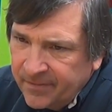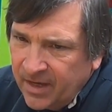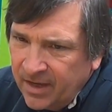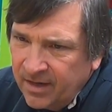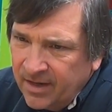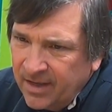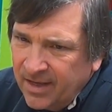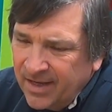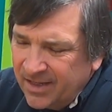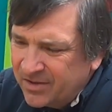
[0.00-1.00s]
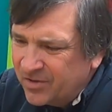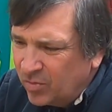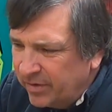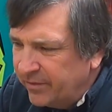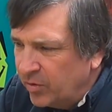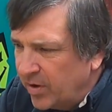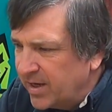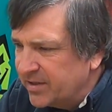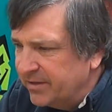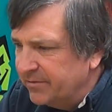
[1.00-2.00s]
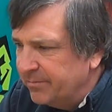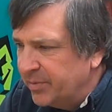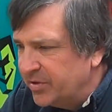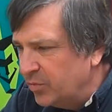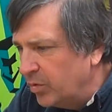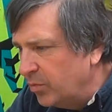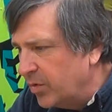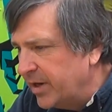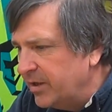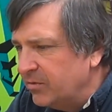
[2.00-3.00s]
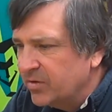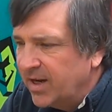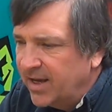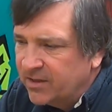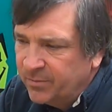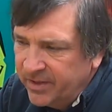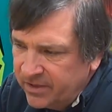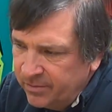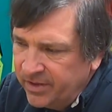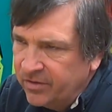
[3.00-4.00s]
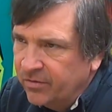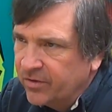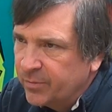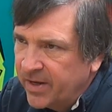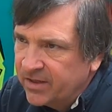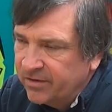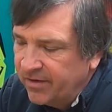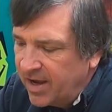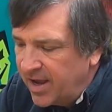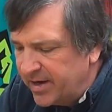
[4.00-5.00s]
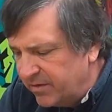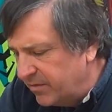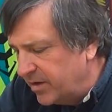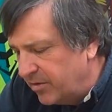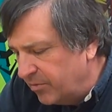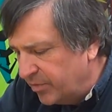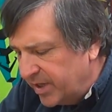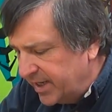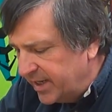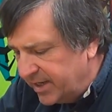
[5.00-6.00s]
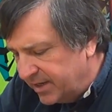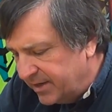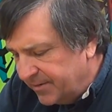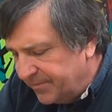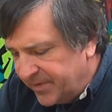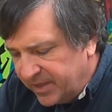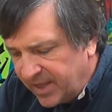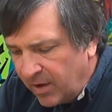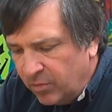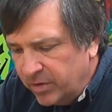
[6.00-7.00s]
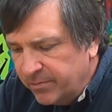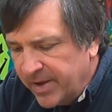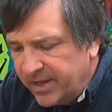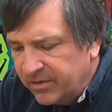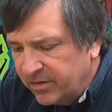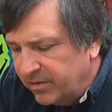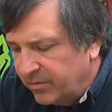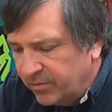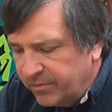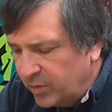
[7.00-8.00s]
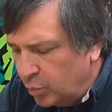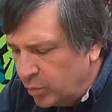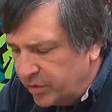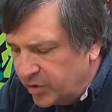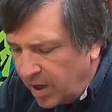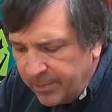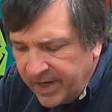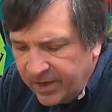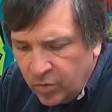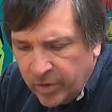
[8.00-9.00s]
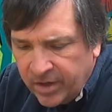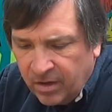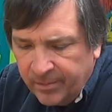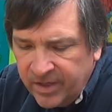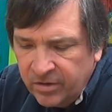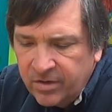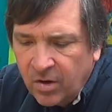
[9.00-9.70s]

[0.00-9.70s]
and it's sort of aggressive, but you wouldn't want to use glass beads, it'd be too expensive. I don't know really that would make the wood job any quicker. I mean, you